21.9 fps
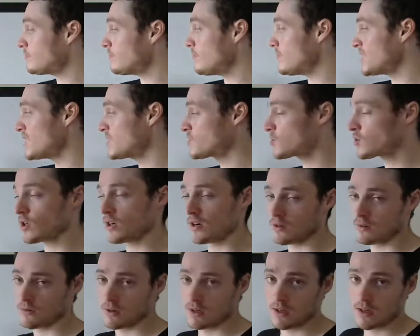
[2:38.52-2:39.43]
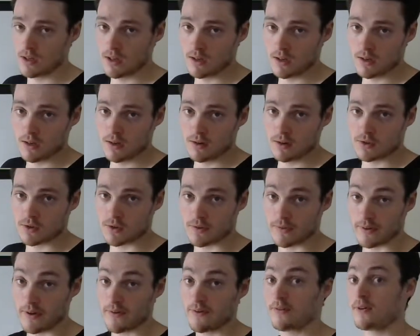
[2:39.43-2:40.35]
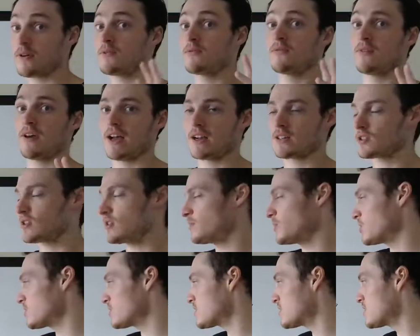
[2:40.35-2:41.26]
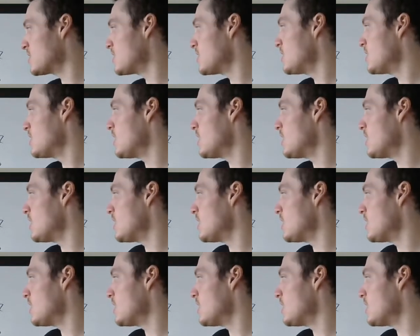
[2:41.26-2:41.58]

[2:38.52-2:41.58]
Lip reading: So, sort of a fun fact almost.